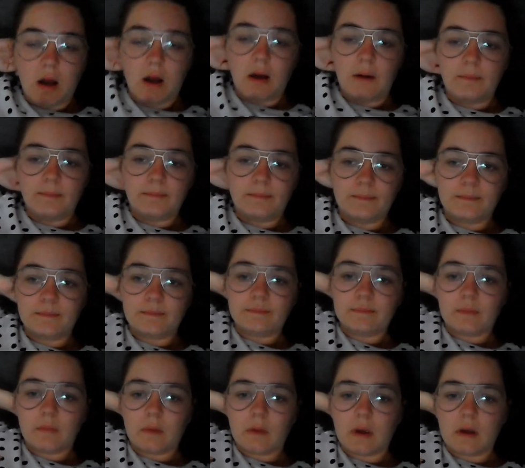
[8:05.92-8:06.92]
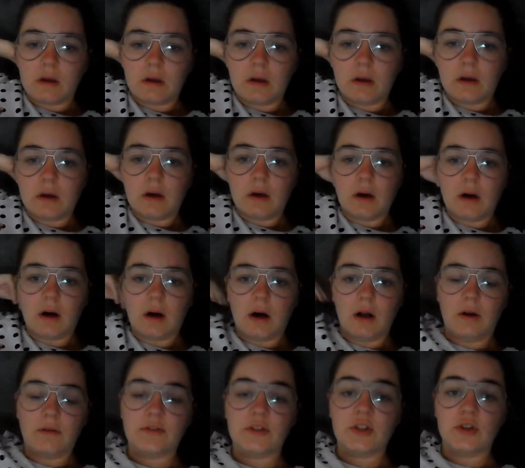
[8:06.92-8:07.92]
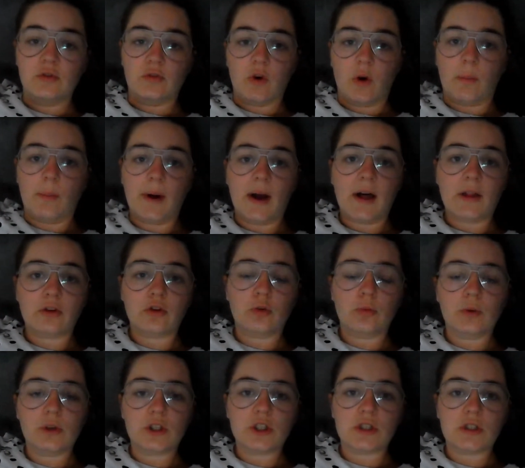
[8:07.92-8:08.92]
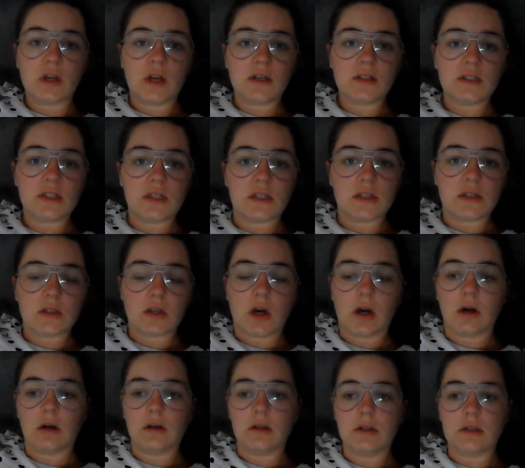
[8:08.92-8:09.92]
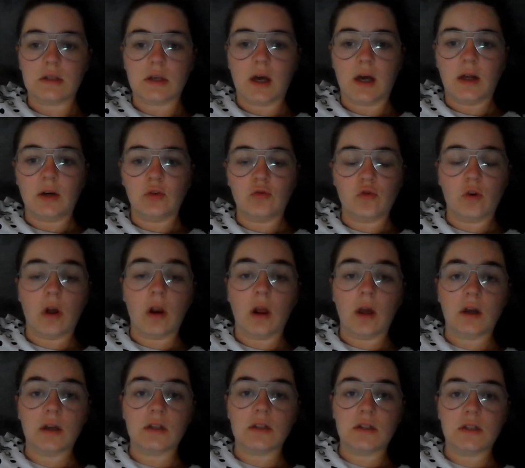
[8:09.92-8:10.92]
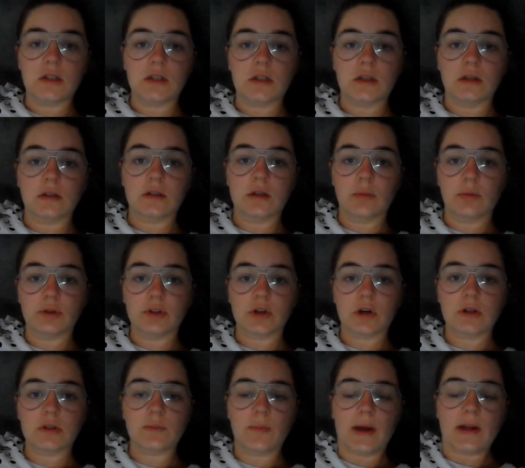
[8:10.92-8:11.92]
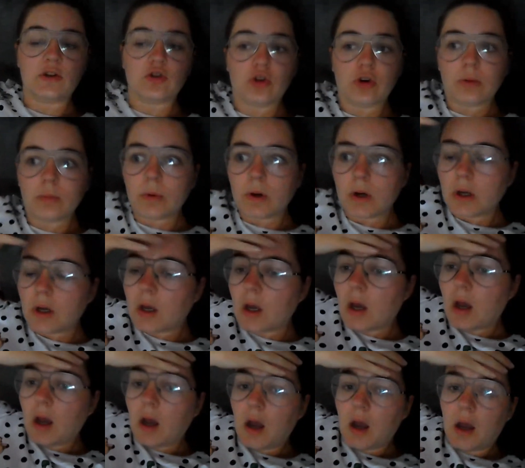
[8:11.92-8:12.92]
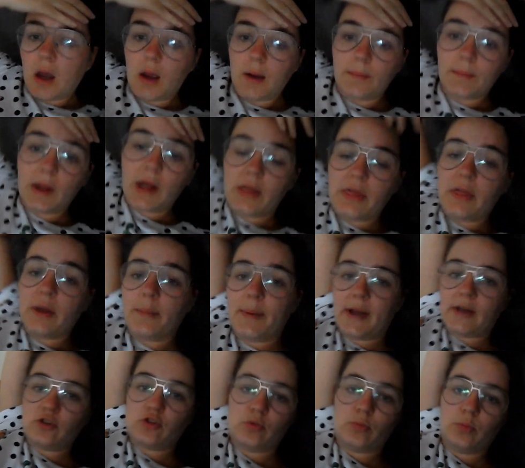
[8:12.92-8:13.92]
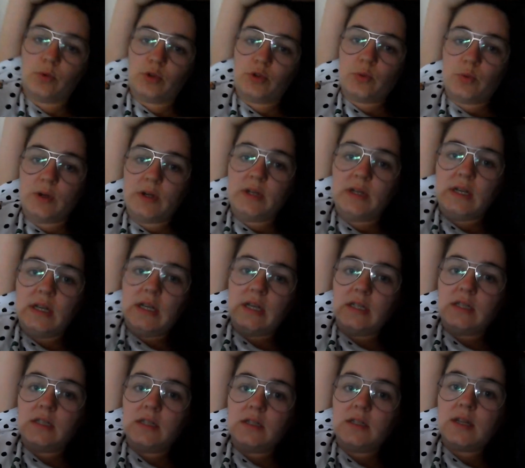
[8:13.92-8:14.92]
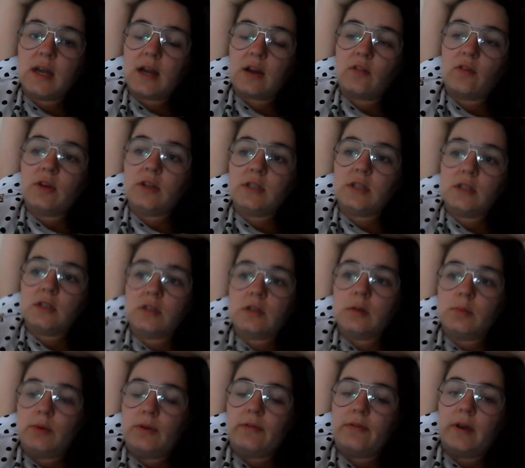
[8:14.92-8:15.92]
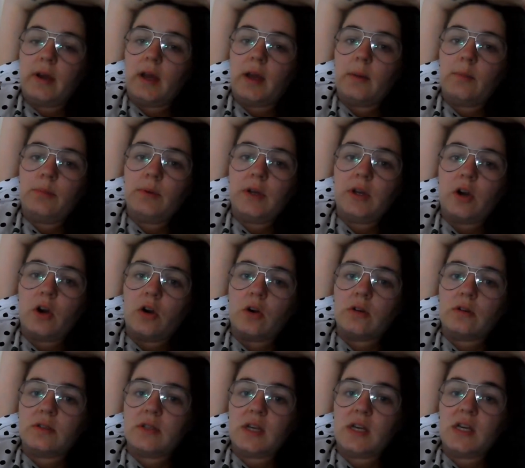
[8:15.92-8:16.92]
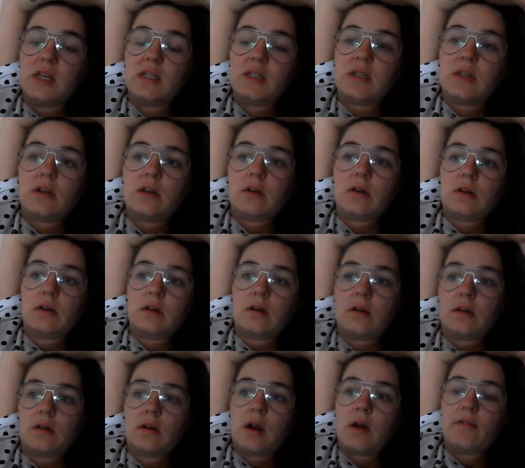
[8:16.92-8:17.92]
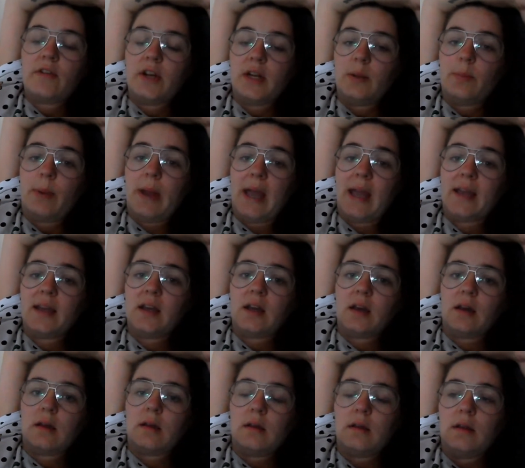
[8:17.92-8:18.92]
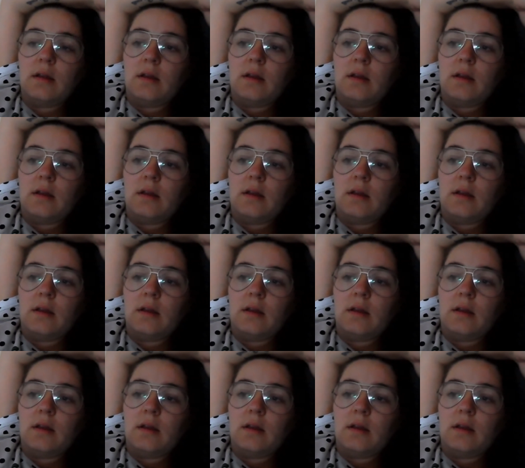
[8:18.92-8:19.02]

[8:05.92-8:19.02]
And obviously you've got a bathroom, which is a nice decent size, and you've got like a decent double sized bedroom. The bedroom would need decorating, to be fair, because it is currently pink.